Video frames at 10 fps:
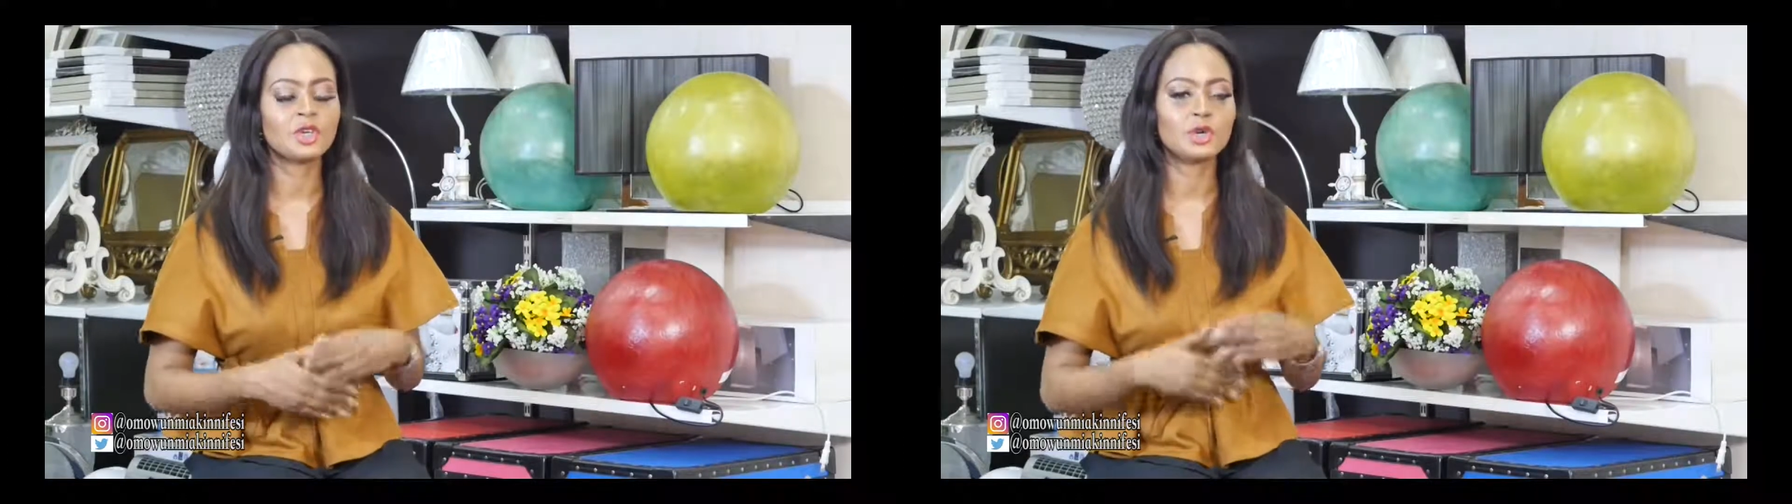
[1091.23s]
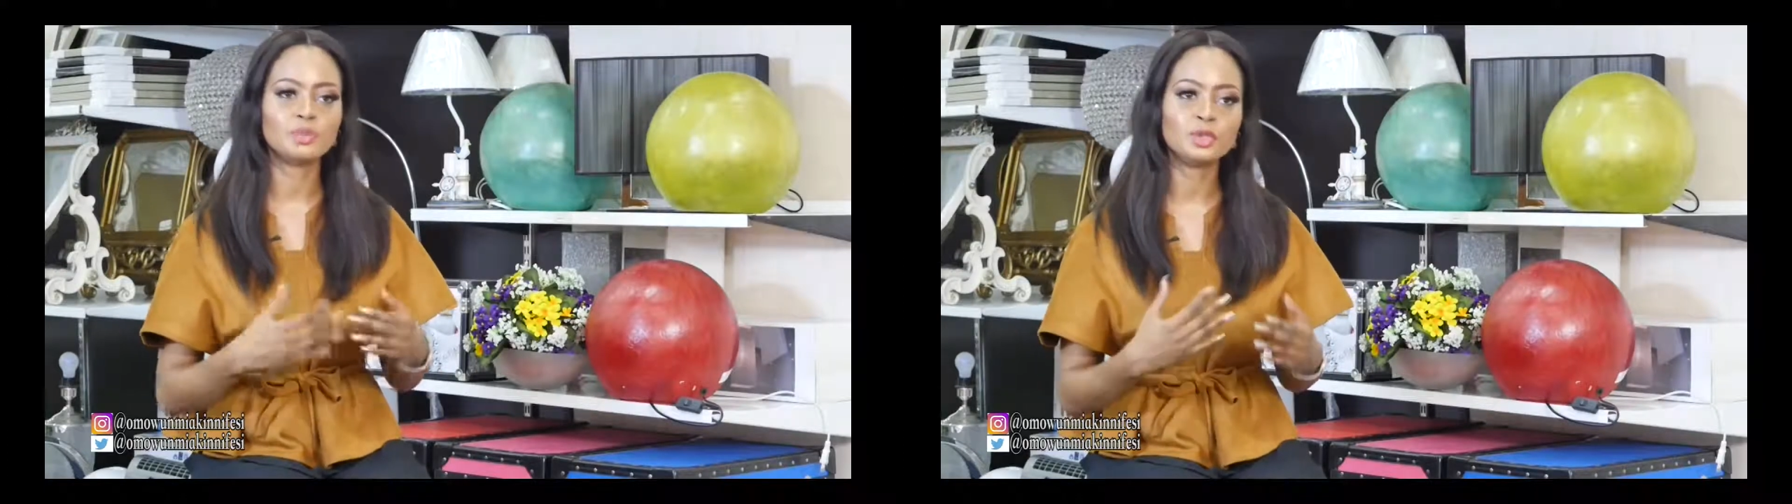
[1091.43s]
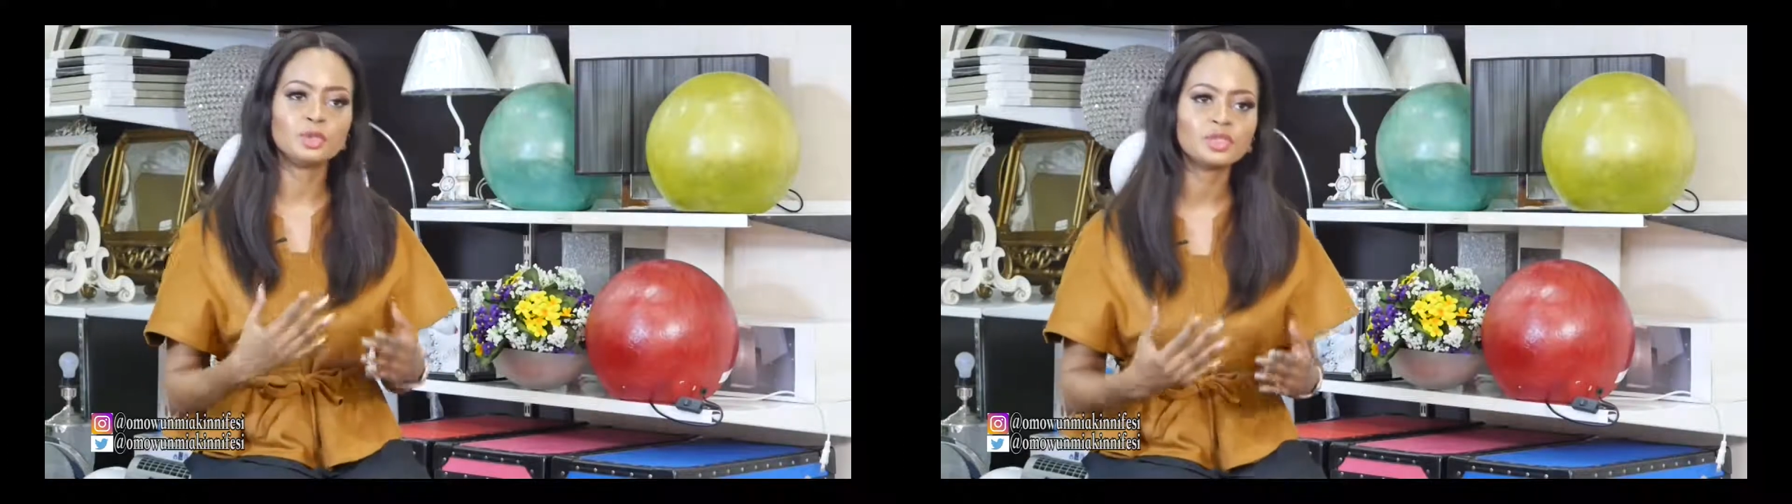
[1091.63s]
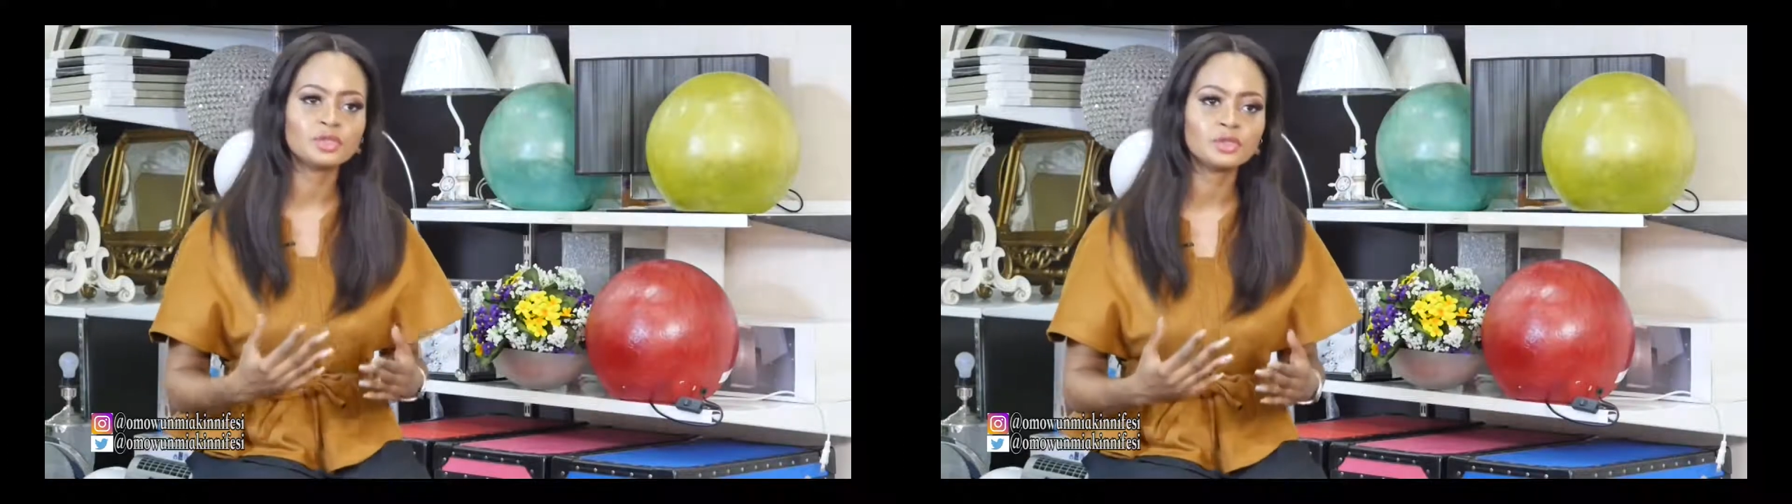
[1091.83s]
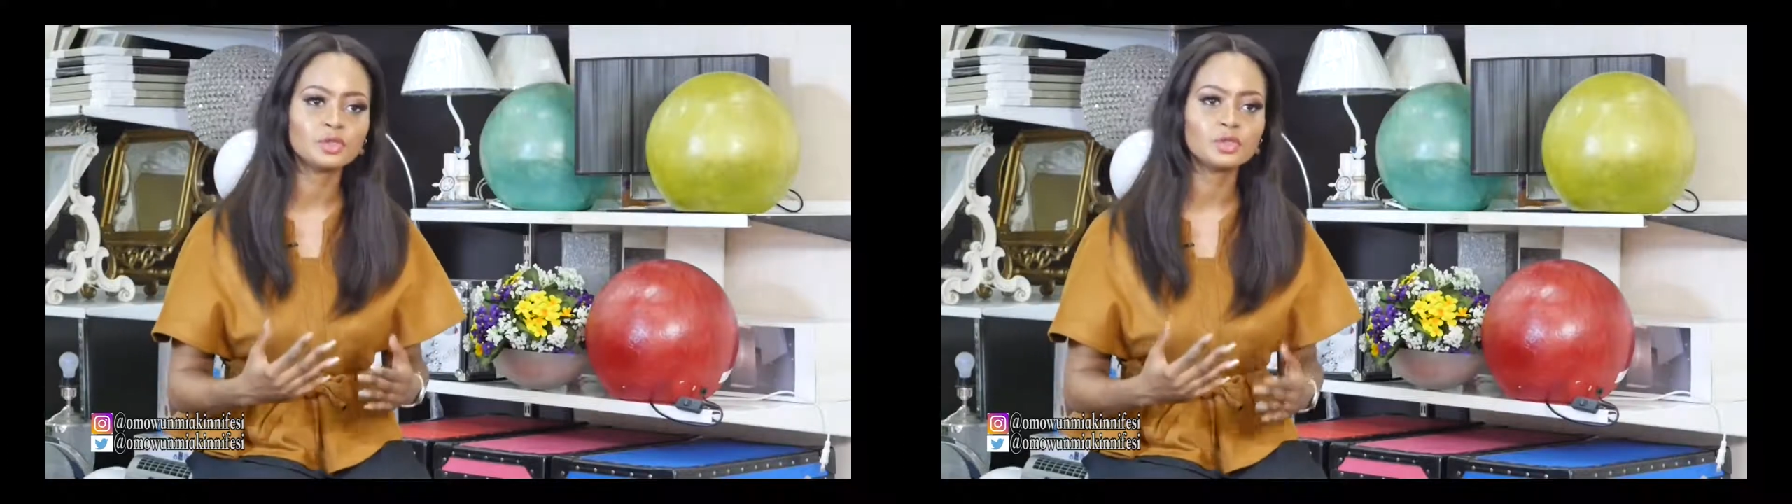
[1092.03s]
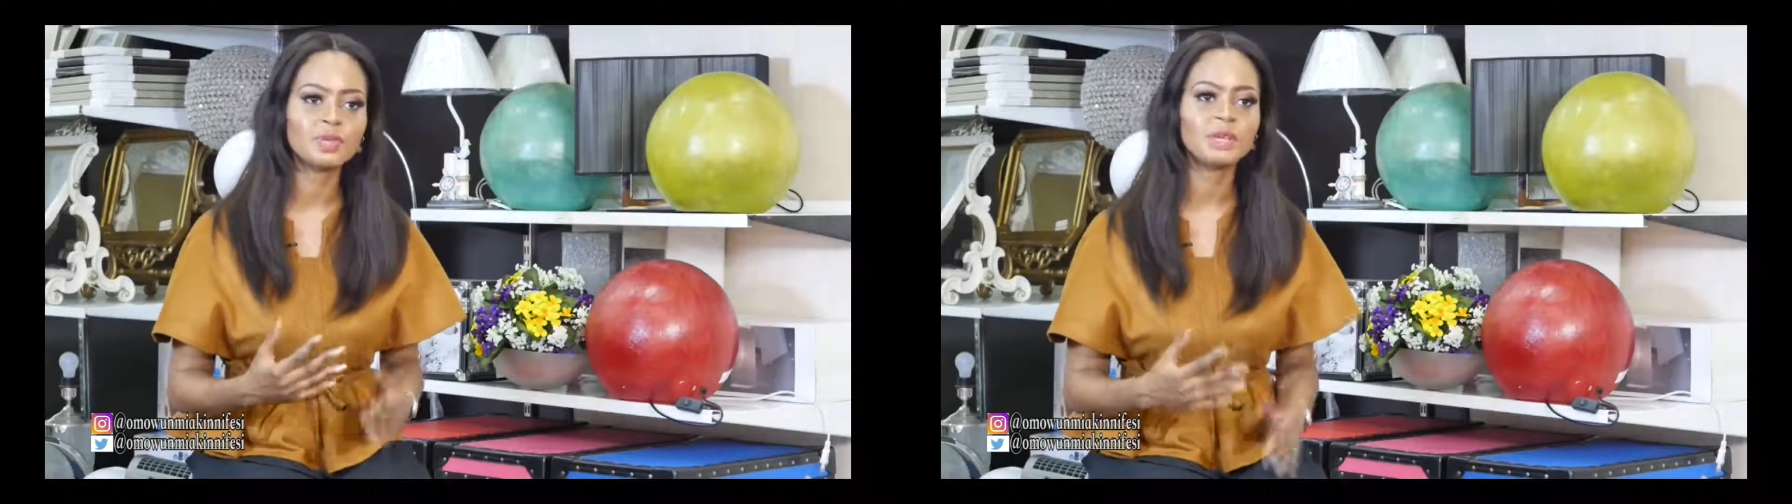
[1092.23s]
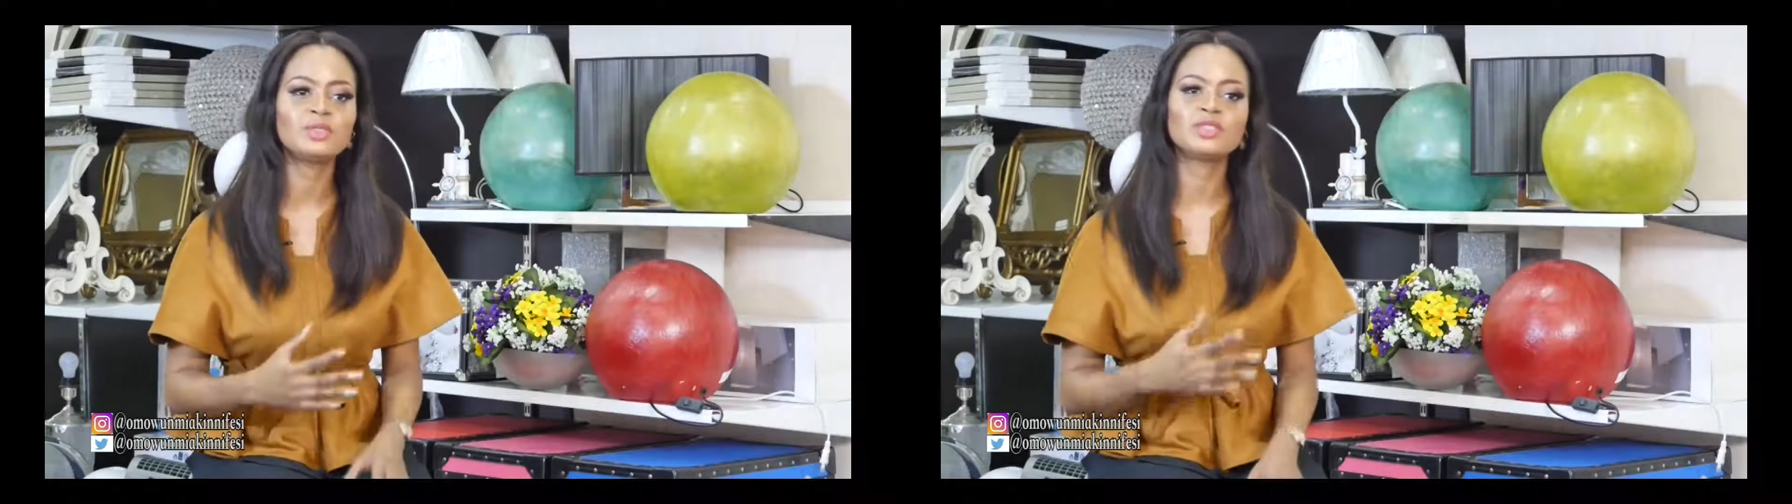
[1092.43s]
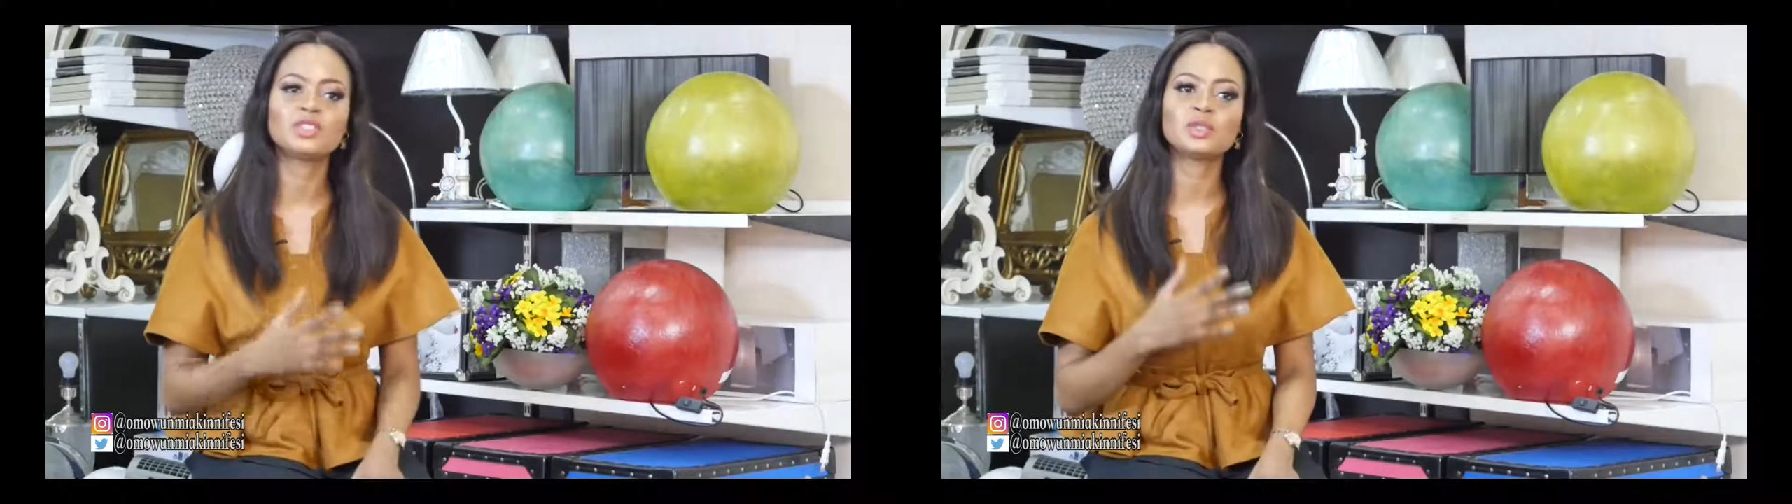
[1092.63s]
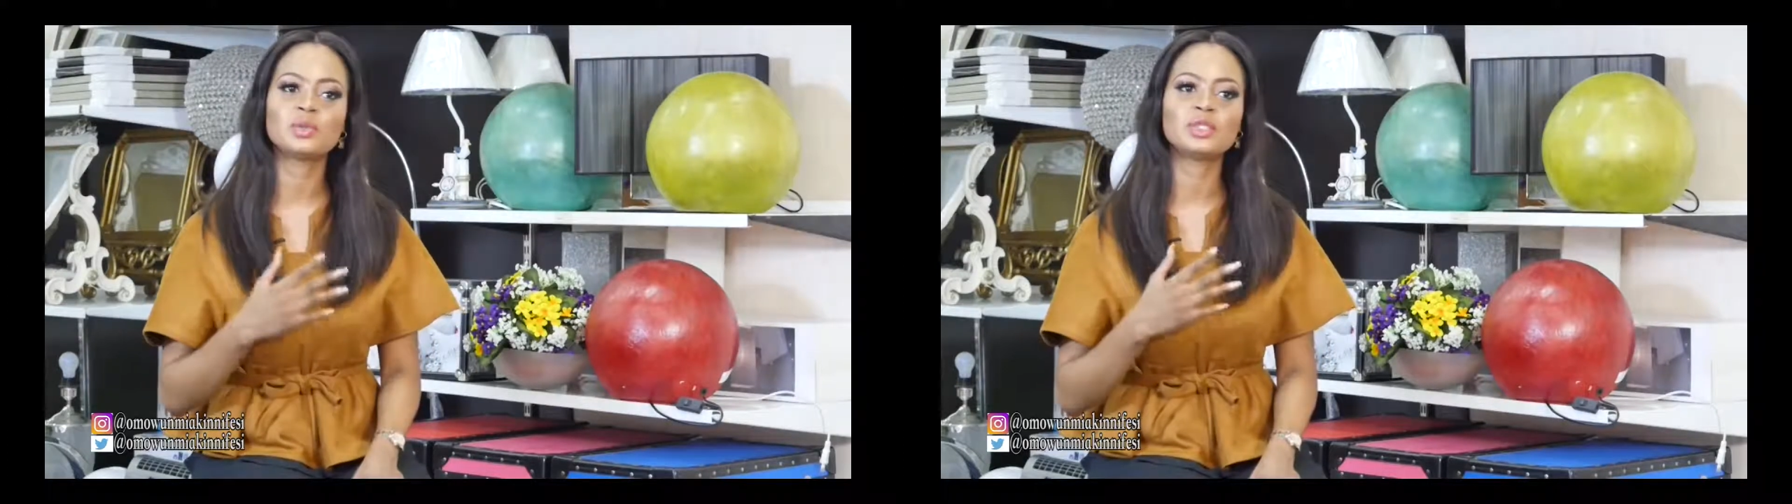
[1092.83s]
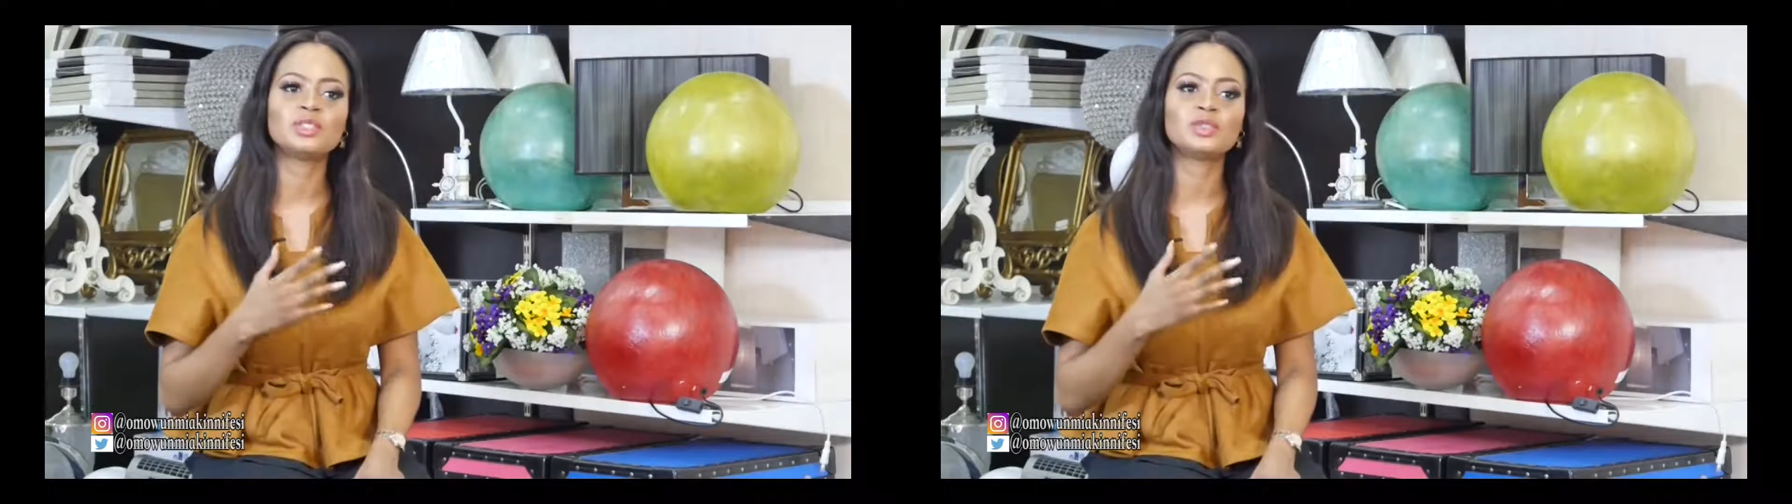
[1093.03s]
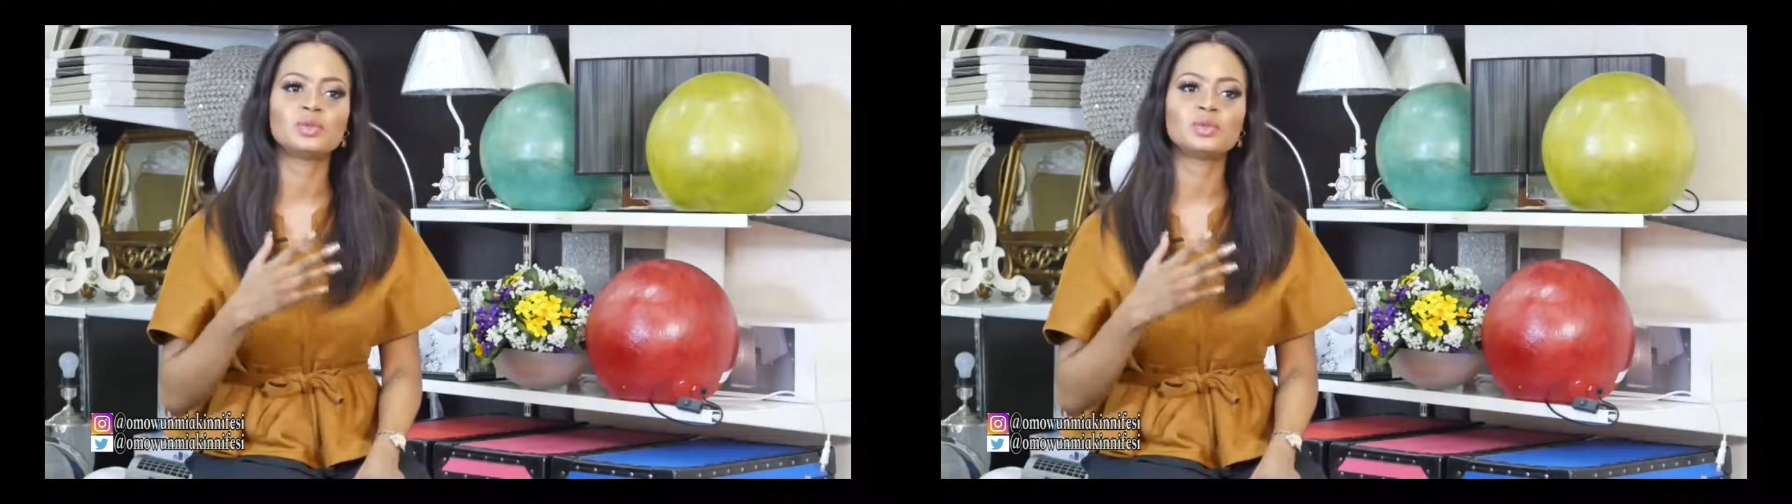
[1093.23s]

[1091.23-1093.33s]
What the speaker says: you're beautiful, people still want